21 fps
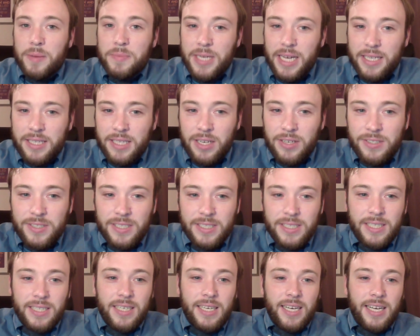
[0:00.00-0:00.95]
Dan Little.
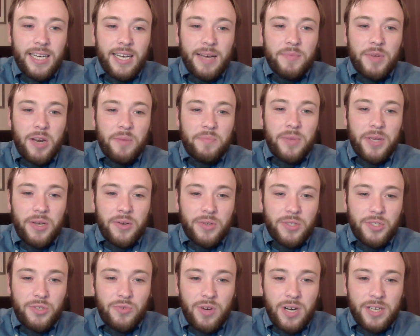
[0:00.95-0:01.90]
I'm going to be your
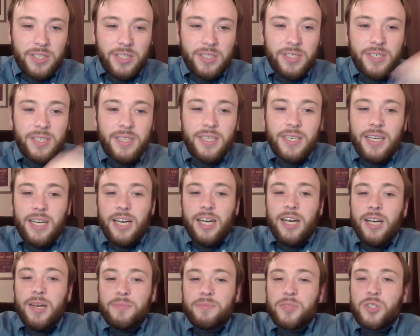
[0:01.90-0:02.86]
instructor.
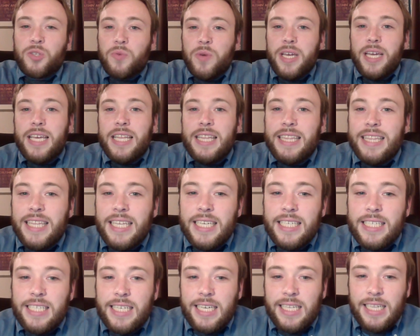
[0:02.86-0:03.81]
So in
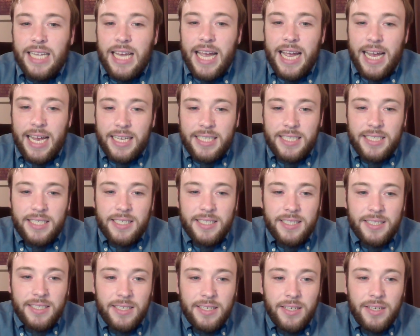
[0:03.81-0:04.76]
this
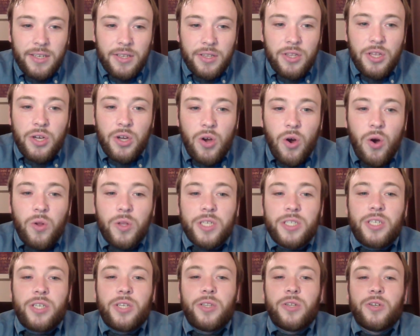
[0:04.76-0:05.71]
class, the goal
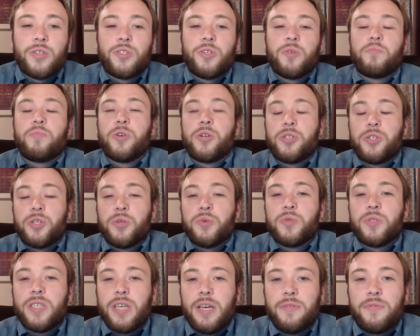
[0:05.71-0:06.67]
is to learn to
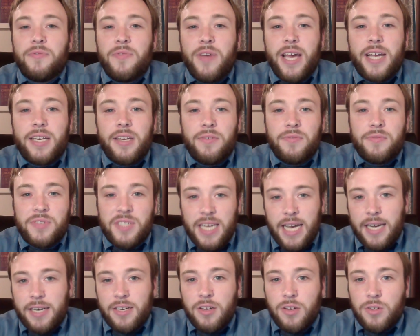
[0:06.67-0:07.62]
produce effective
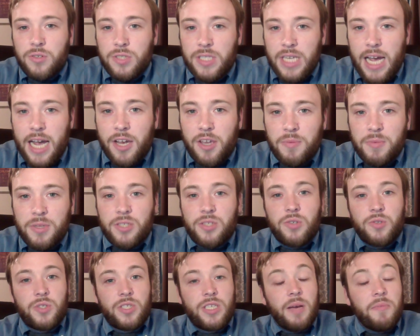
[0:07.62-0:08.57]
technical
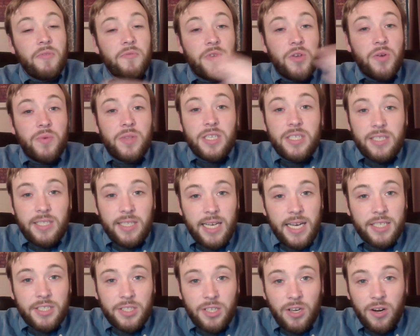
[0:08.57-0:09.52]
documents. So some of you in this
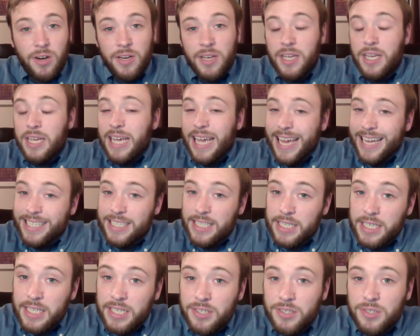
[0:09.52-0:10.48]
class are
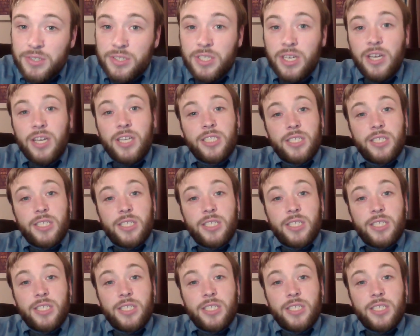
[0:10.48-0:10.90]
engineers.